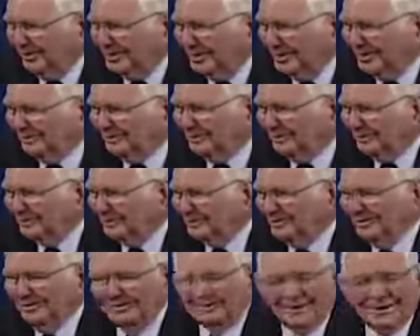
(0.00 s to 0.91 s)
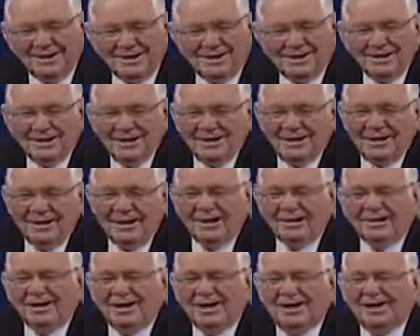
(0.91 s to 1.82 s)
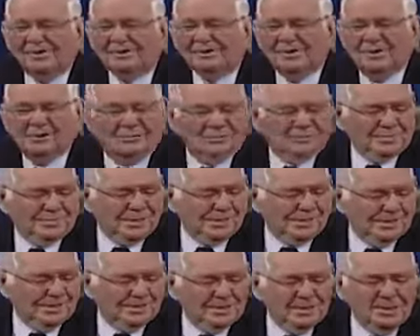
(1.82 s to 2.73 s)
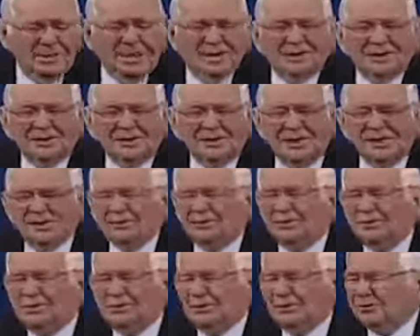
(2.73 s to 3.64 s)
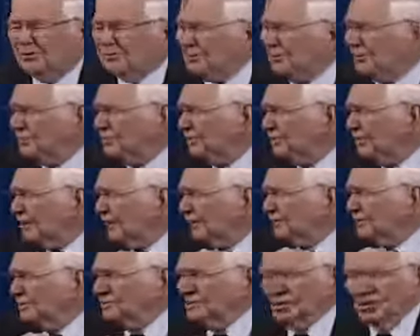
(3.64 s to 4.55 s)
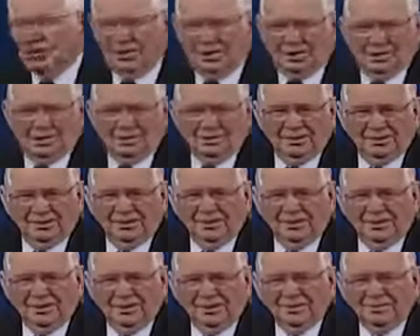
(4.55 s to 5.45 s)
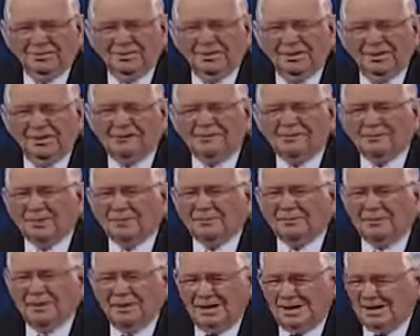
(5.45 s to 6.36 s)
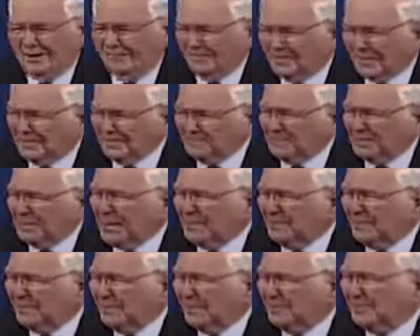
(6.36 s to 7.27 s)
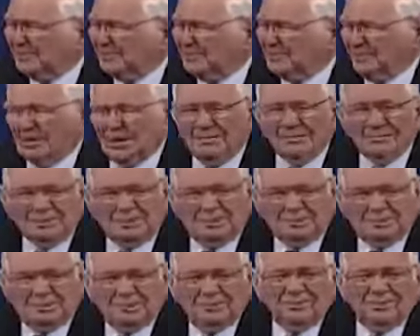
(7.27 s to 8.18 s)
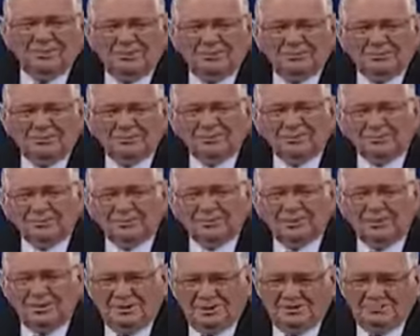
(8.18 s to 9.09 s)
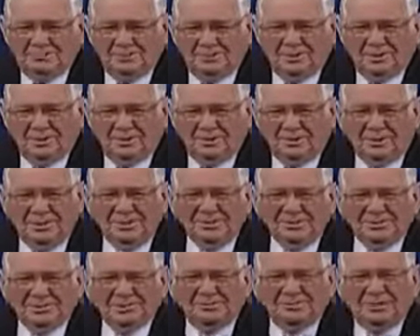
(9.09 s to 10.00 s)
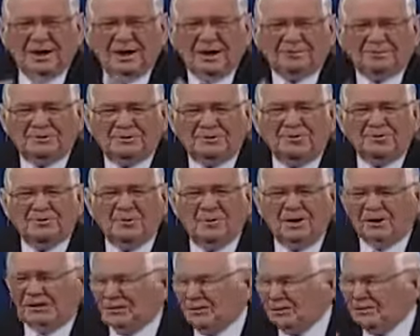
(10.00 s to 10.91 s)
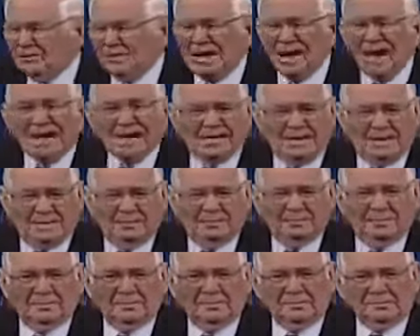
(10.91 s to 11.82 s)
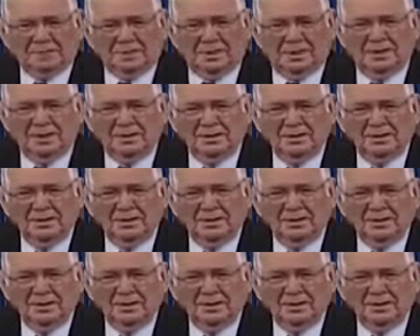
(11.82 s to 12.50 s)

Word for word: whatever. Okay. Now, so that's when you turn the other cheek. But if somebody, if that same preacher comes up to you on the street and for no reason pops you one, you deck him okay?